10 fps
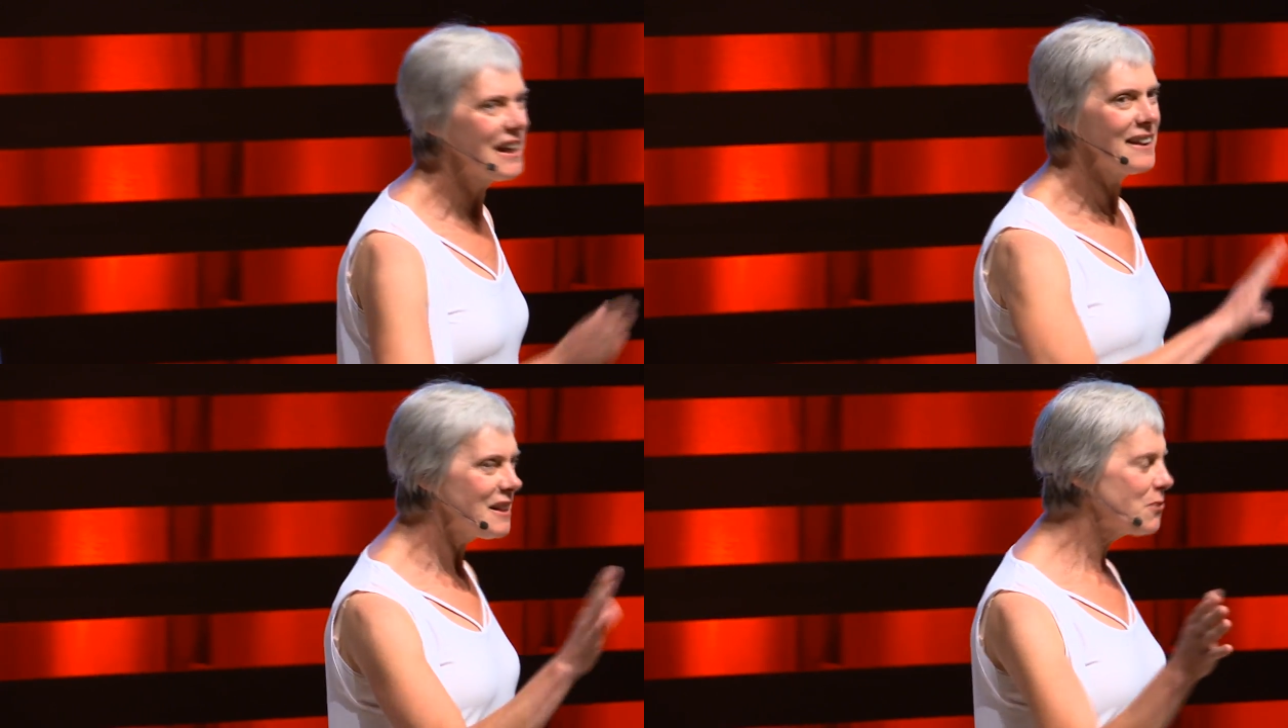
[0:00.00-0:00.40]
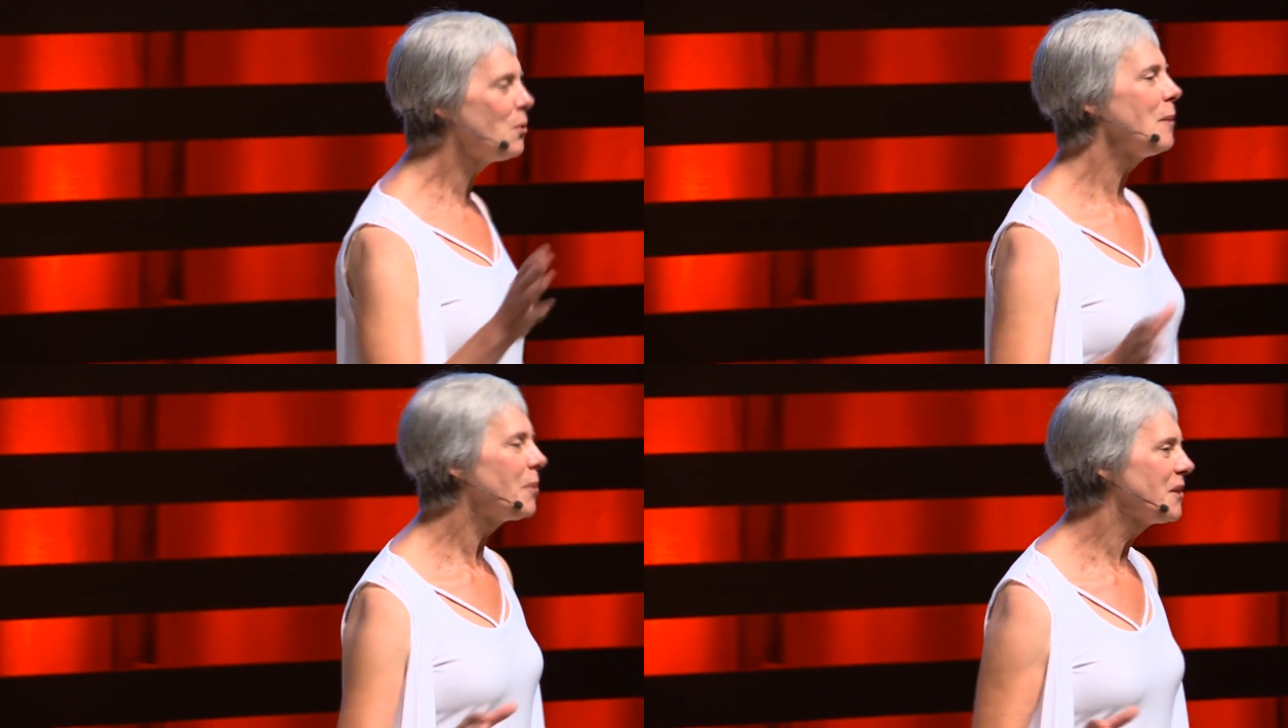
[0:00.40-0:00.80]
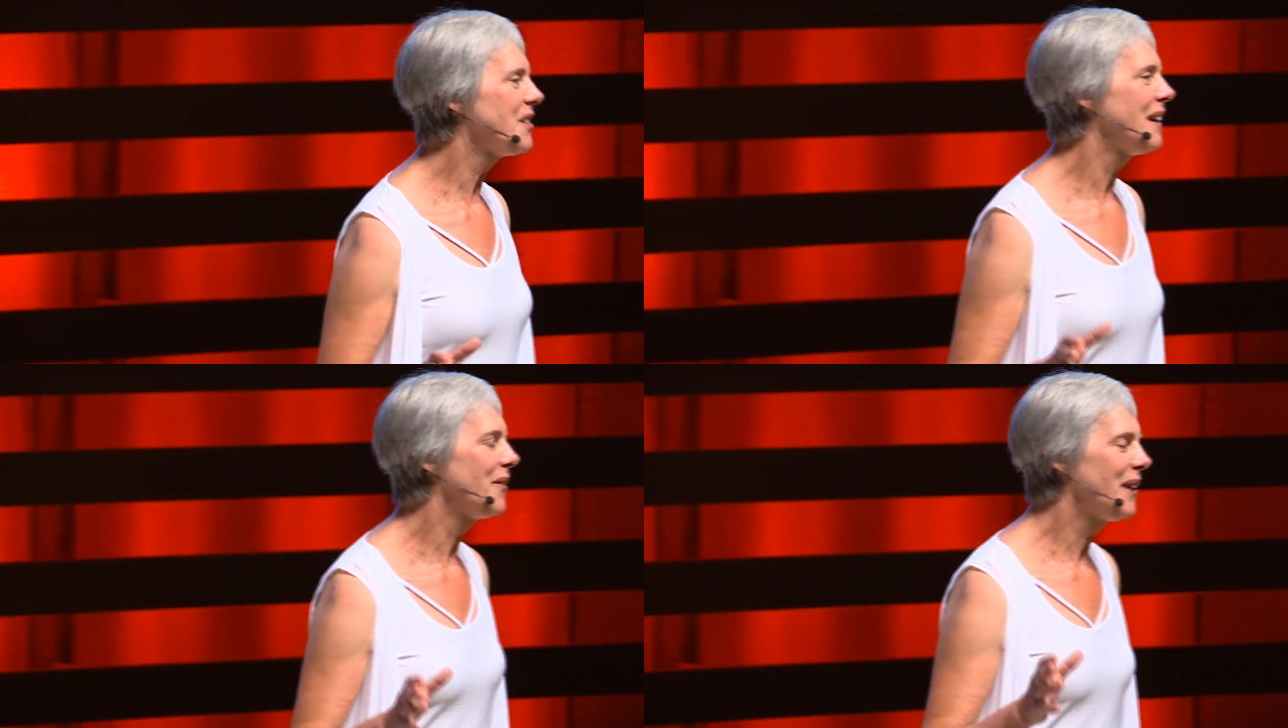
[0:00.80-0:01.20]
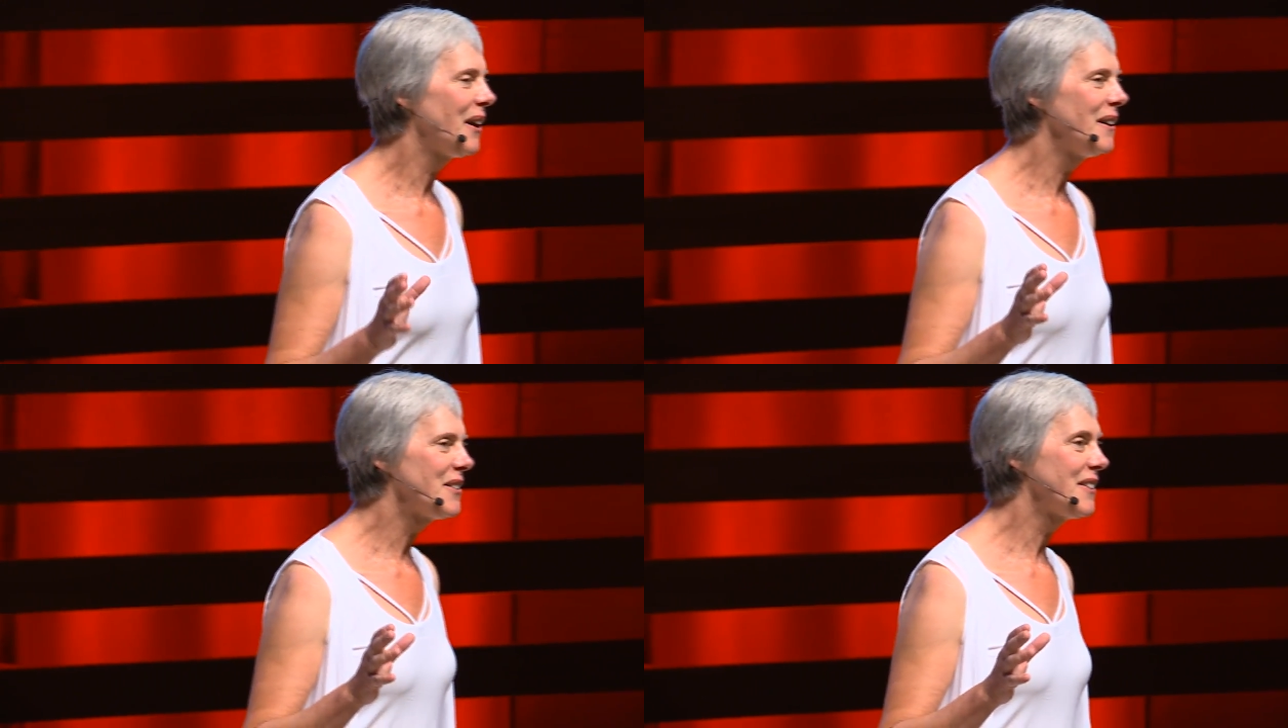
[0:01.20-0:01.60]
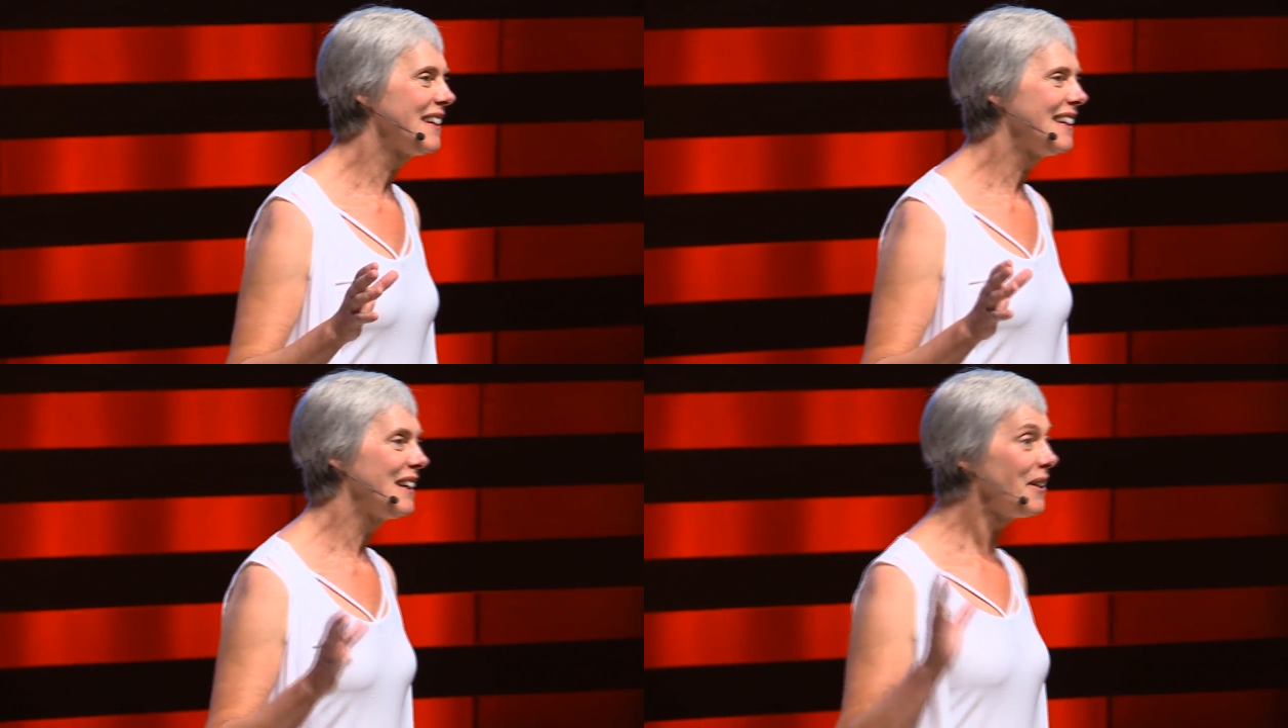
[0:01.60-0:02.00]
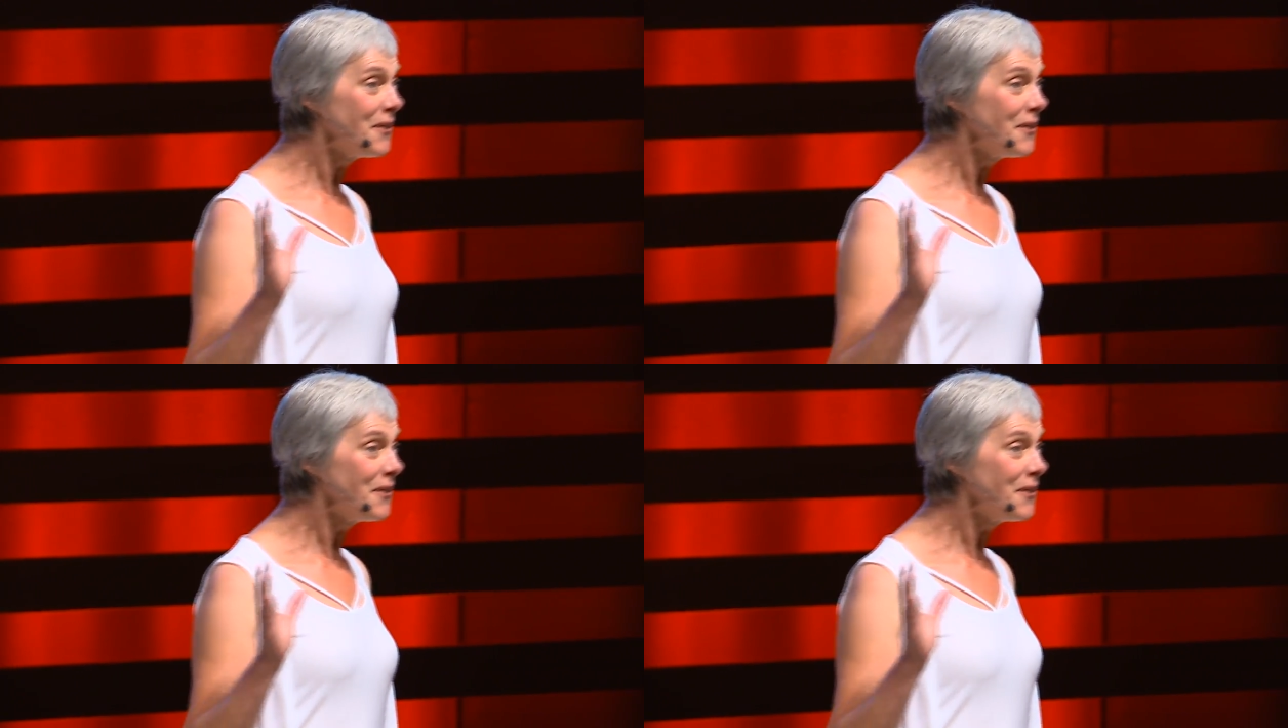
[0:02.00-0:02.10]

at least one person out there is thinking,